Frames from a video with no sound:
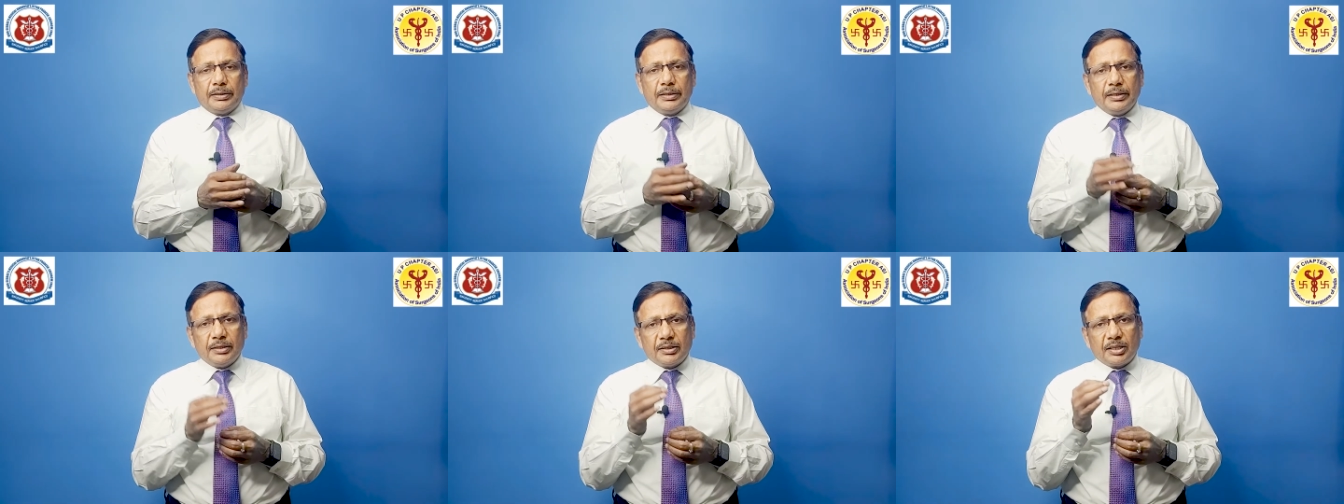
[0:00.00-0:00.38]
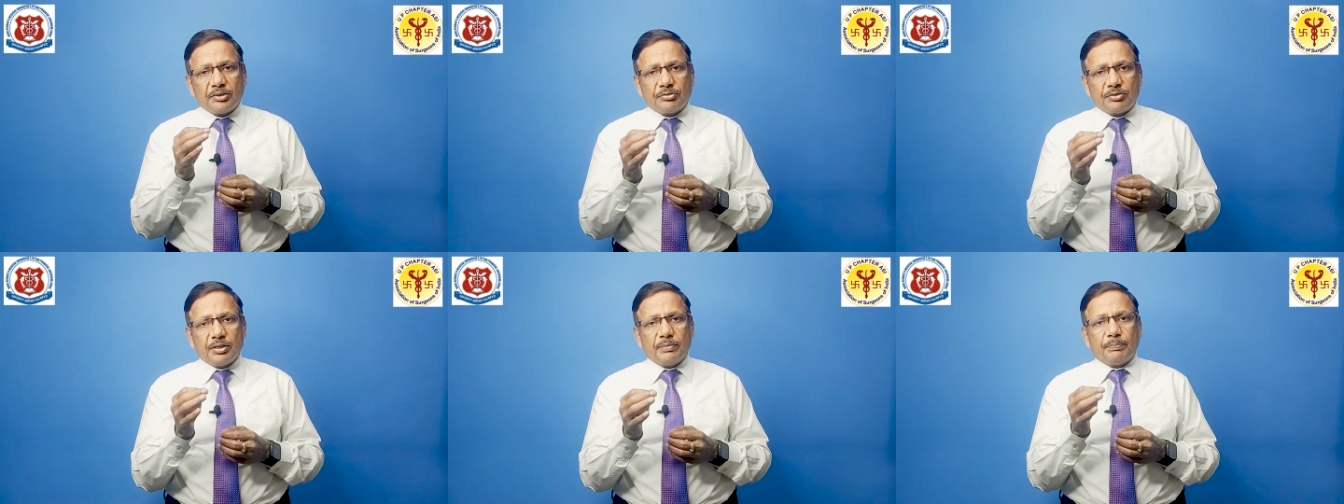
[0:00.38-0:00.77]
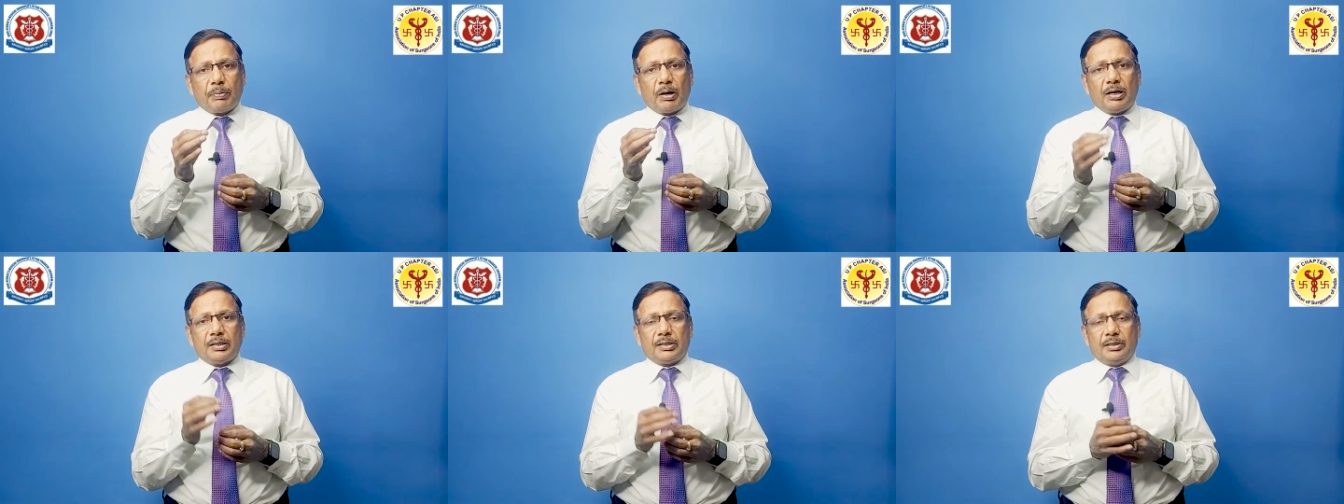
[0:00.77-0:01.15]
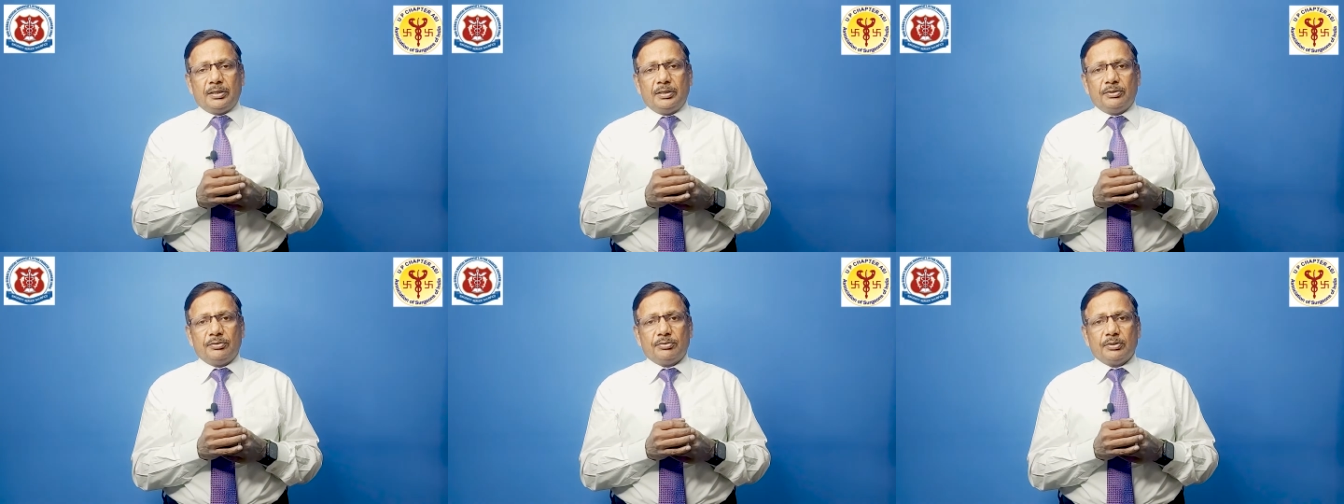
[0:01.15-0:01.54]
Interesting part
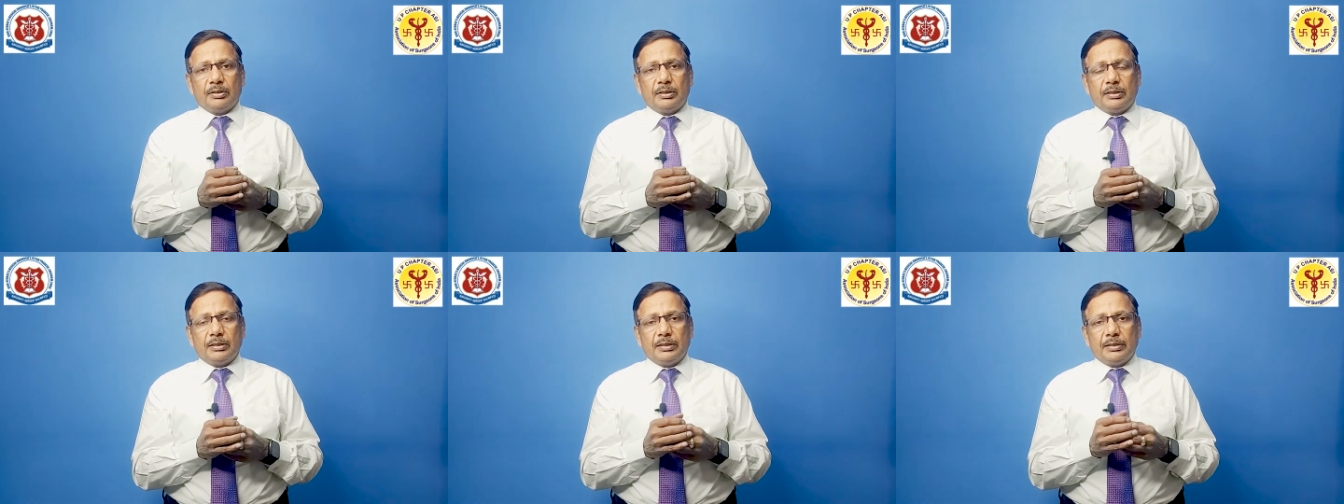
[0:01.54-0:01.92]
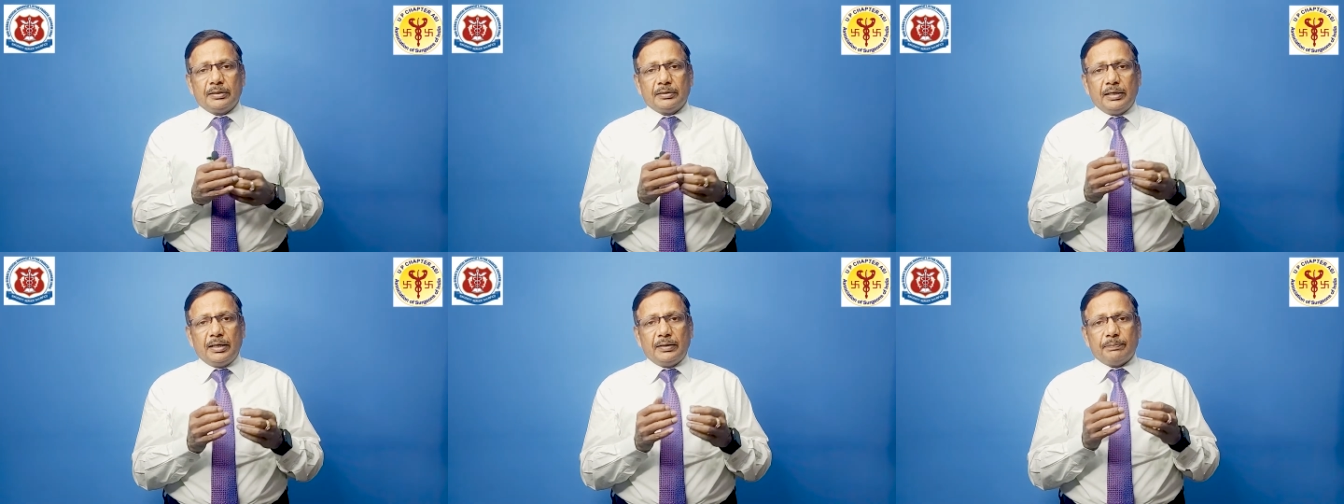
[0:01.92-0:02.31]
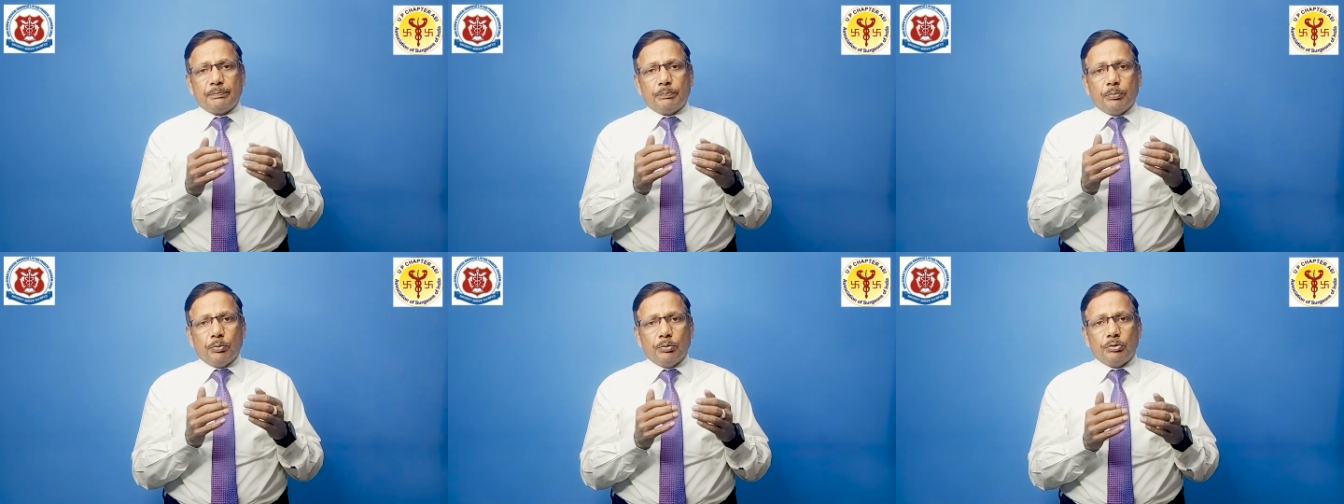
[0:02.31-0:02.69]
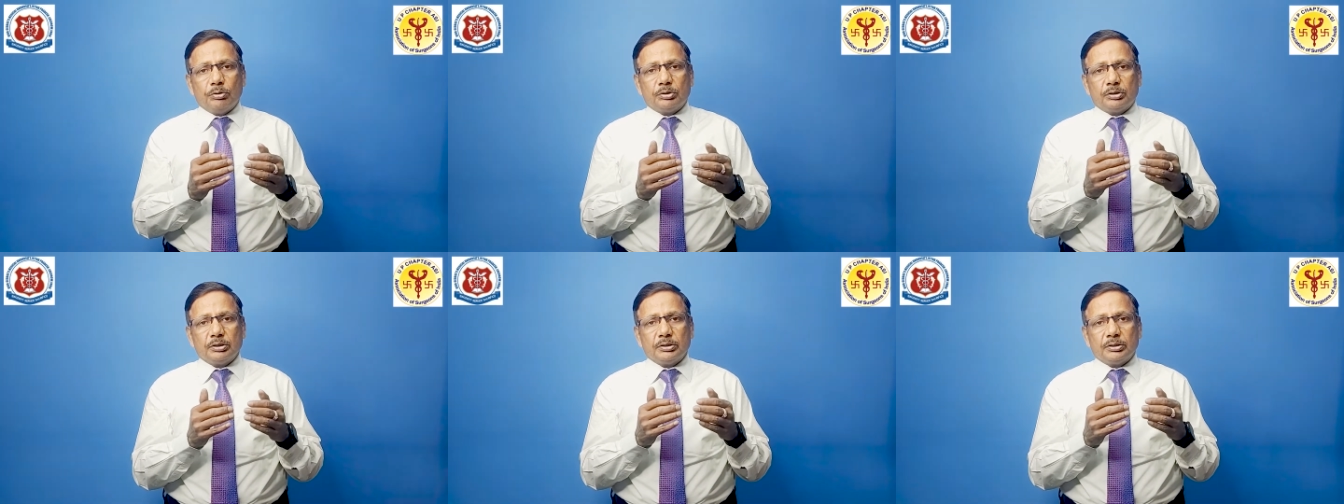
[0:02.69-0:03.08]
is that
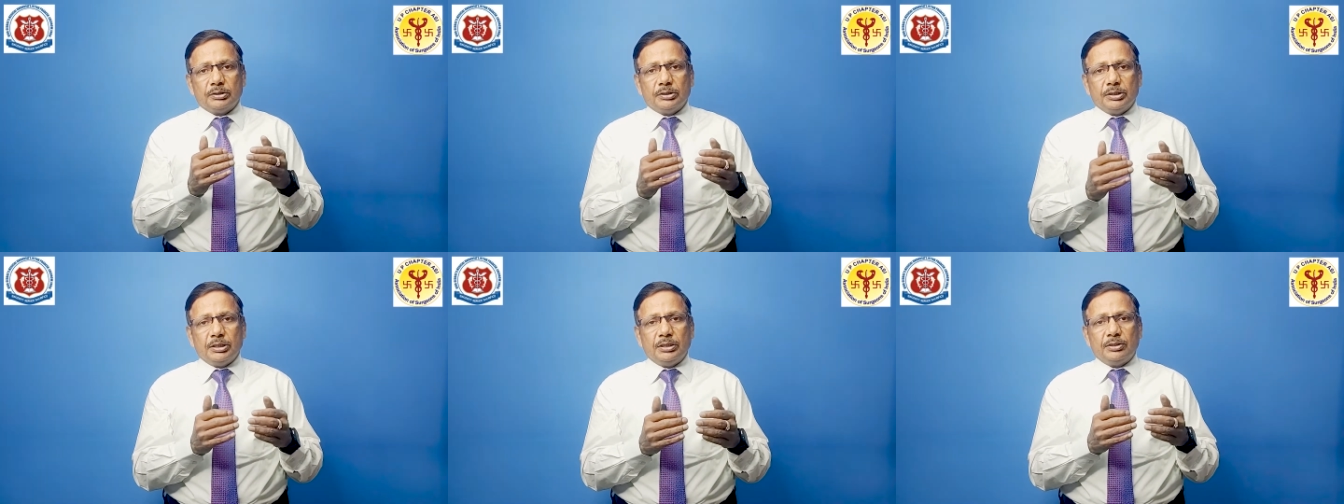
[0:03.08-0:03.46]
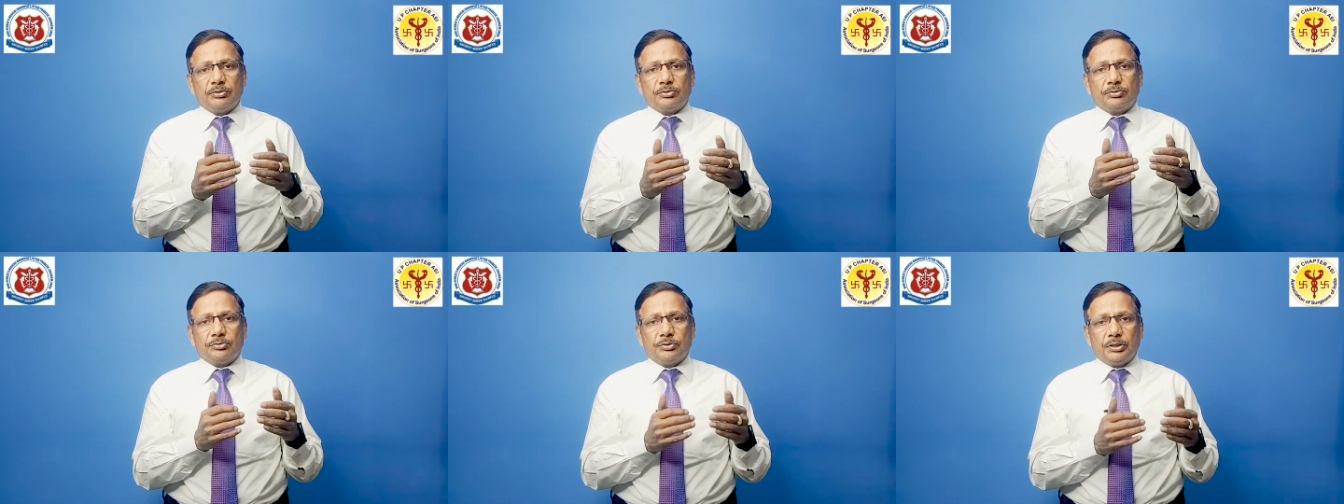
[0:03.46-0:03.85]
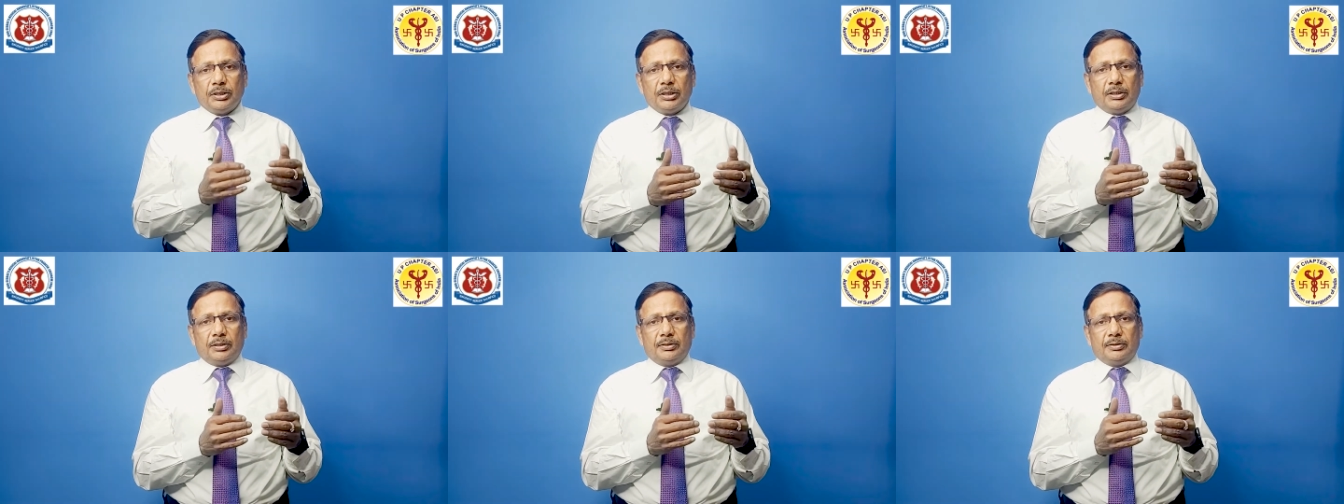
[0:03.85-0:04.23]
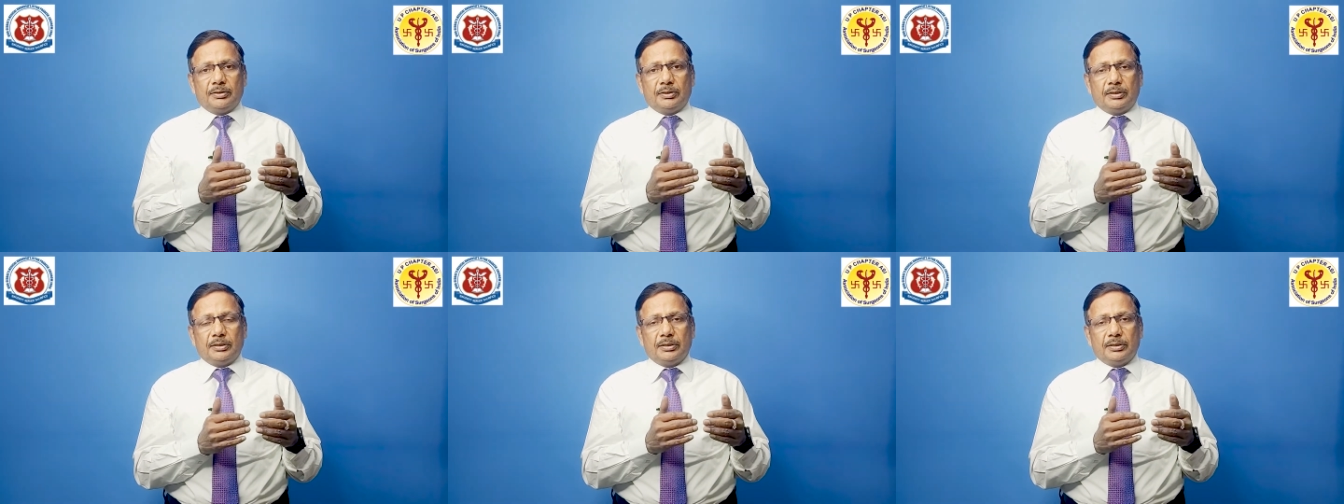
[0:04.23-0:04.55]
both these seas,